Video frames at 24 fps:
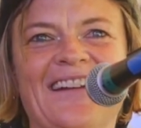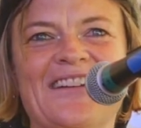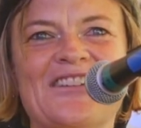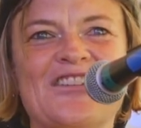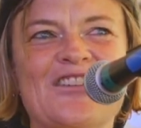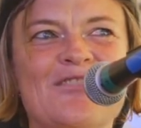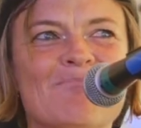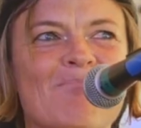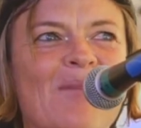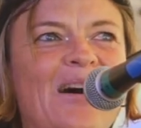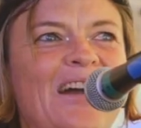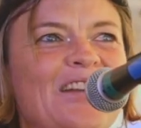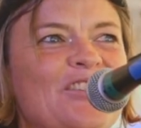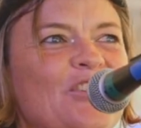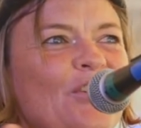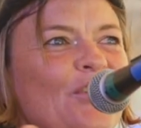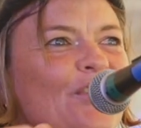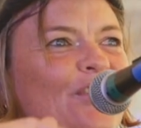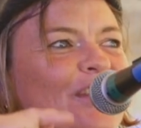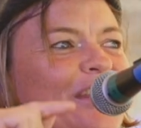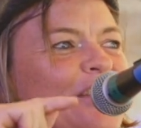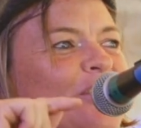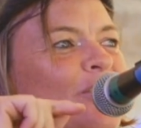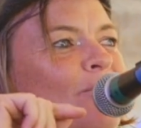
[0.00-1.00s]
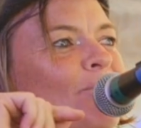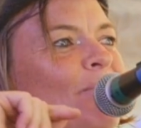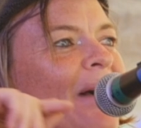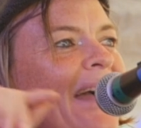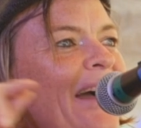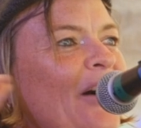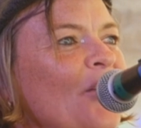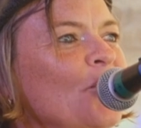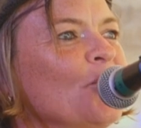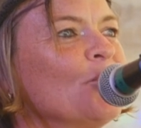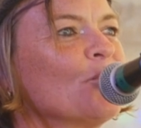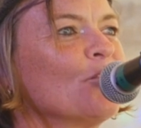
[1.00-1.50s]
You might just see your
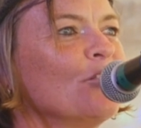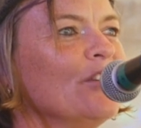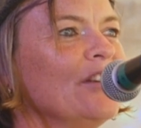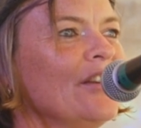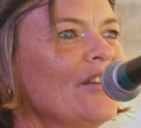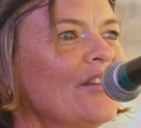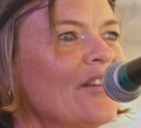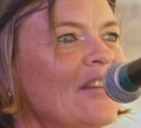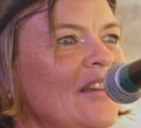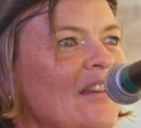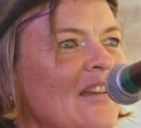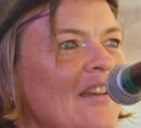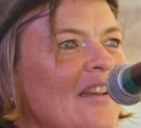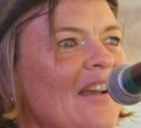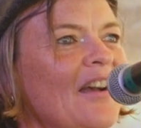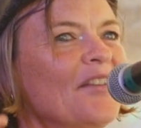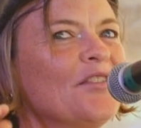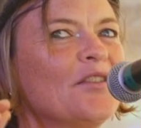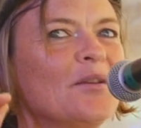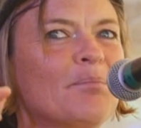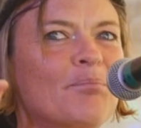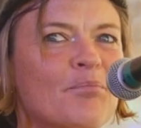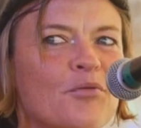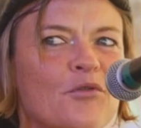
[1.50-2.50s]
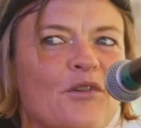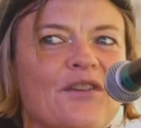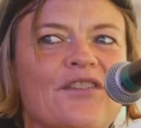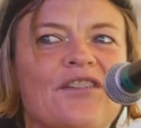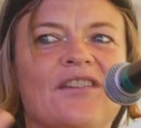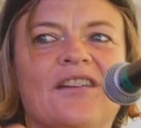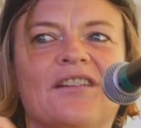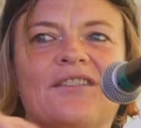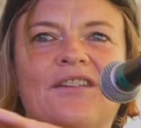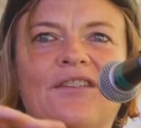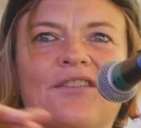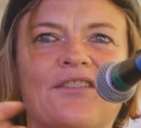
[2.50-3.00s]
boundaries as the
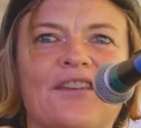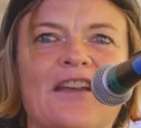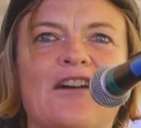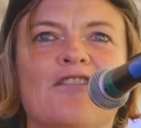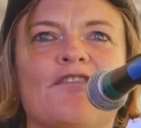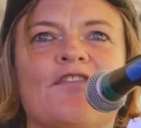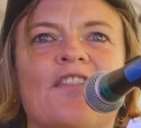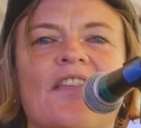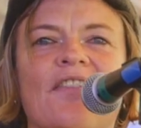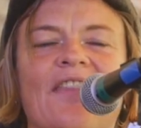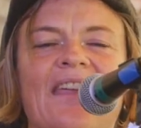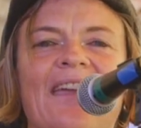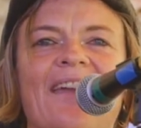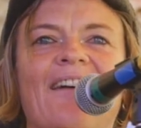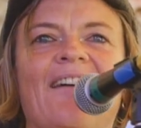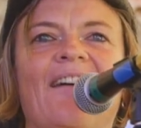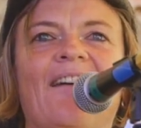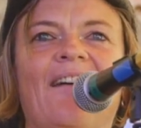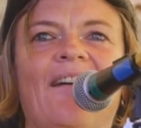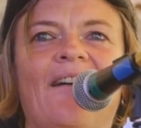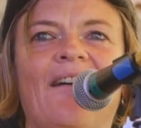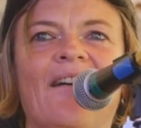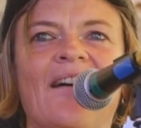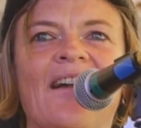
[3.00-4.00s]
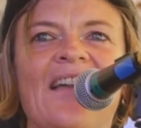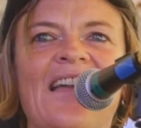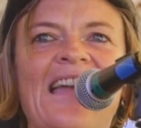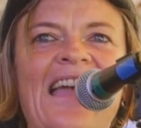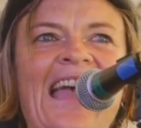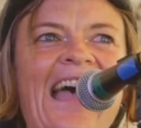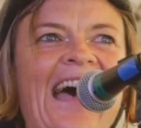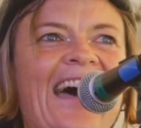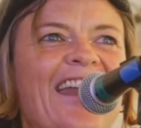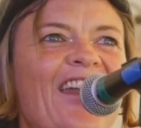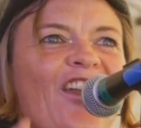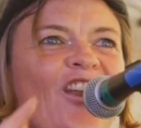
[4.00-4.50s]
prisoner to self that they are,
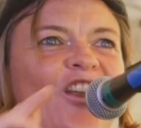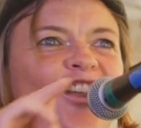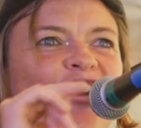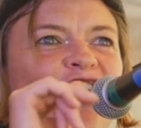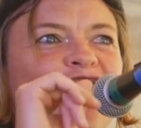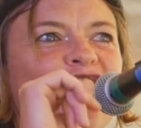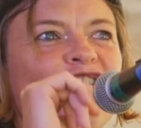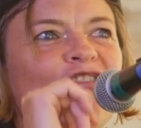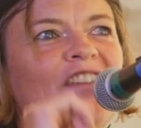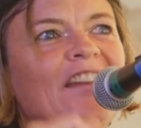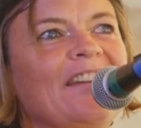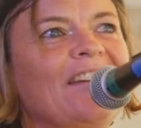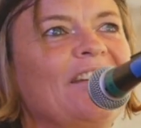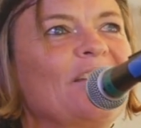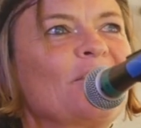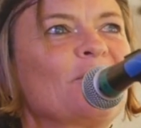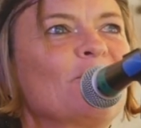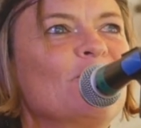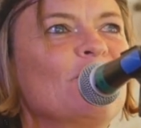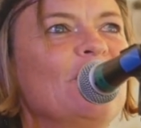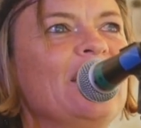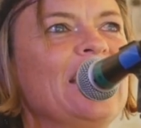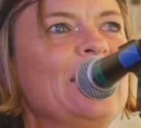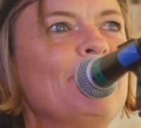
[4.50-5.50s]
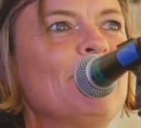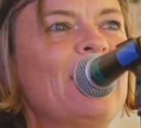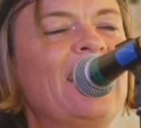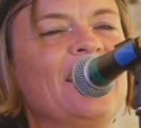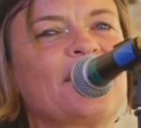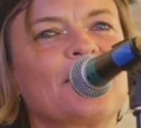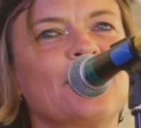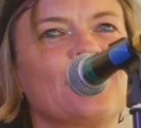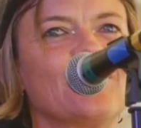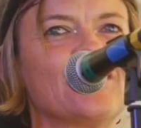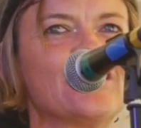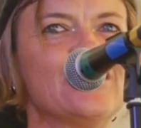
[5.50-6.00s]
and learn that it doesn't really
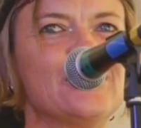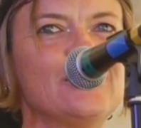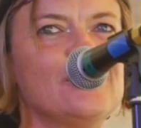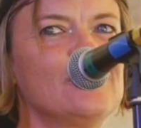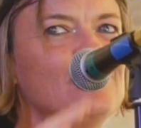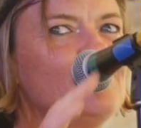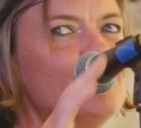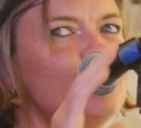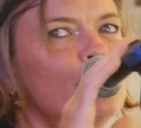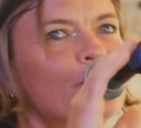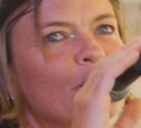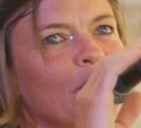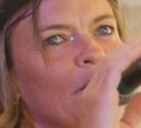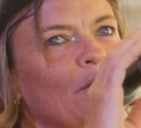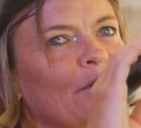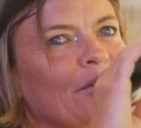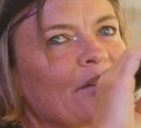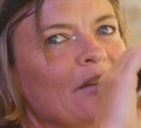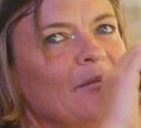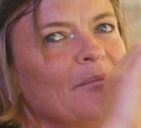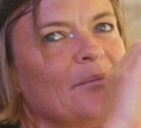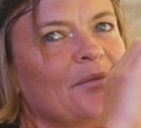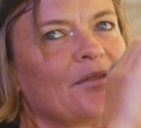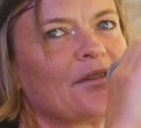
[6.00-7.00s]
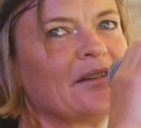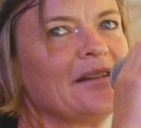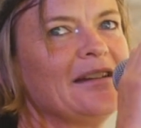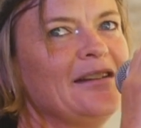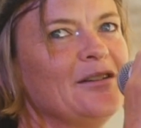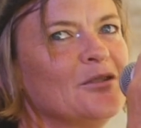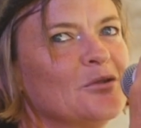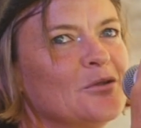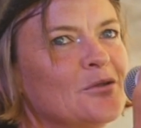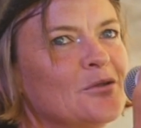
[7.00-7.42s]
matter that you broke some silly